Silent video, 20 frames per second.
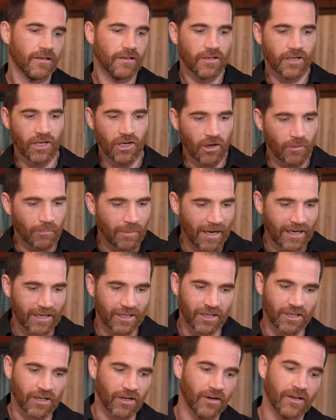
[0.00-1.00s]
you look back
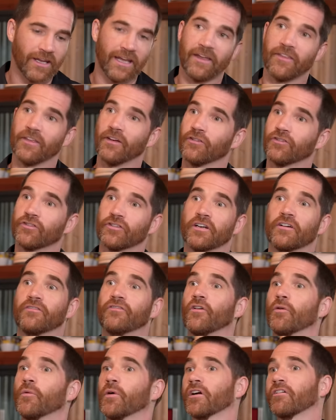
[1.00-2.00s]
and you go, oh, yeah, those three or
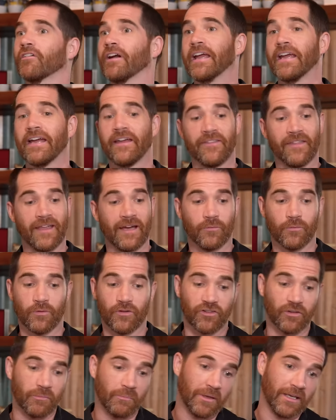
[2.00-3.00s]
four were great and that
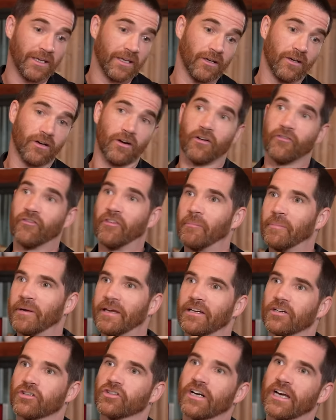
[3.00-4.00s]
was a bit off the
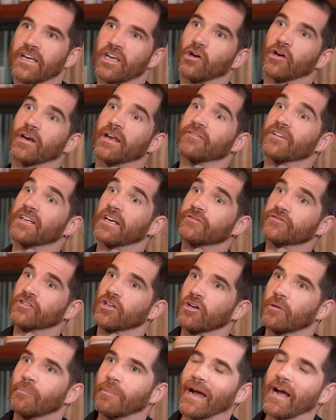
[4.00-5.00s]
beaten track. You've got to have enough to
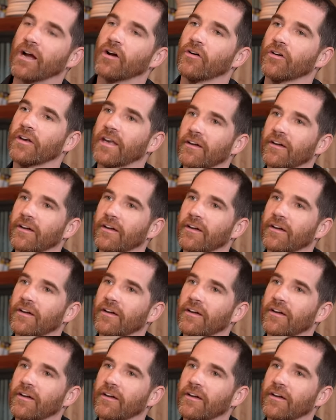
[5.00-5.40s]
look back on,